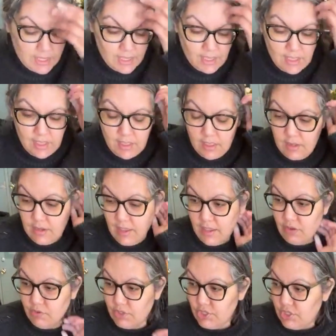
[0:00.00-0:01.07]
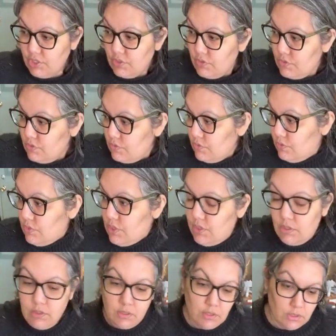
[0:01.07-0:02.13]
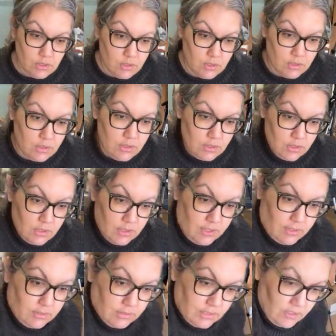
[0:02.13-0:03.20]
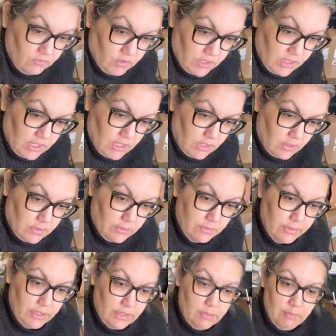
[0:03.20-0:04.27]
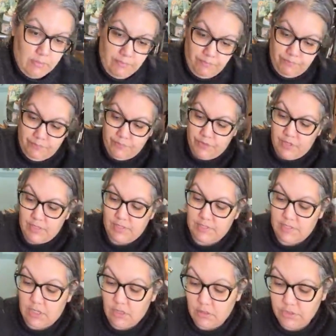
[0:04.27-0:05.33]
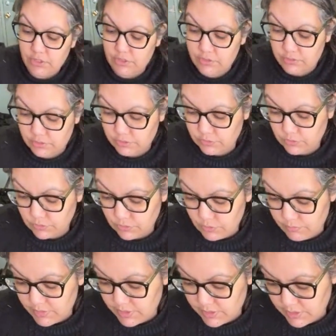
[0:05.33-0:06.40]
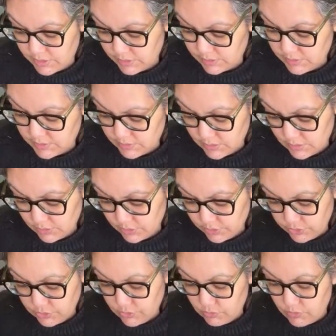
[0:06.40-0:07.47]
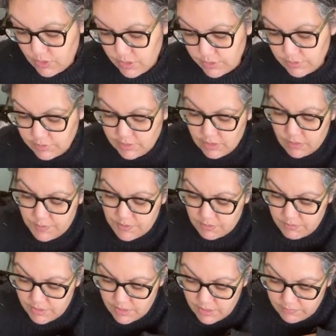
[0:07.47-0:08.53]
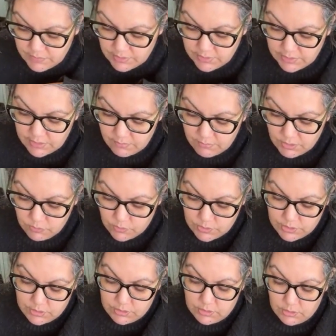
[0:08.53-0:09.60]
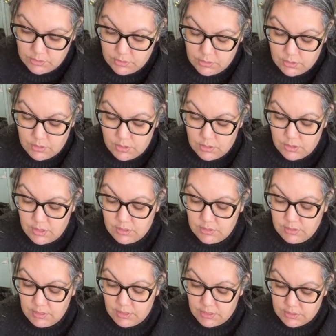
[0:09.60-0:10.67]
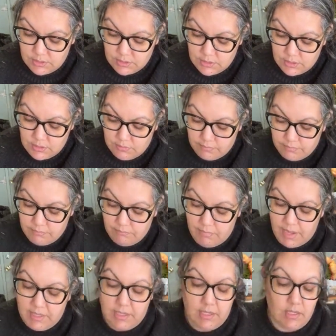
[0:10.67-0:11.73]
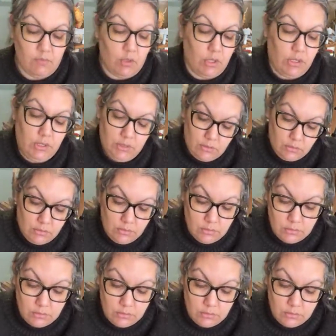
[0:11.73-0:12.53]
in. How are you? How's everything going? I saw your cool mugs, your cool water cups. I might have to get me one that says my name on it.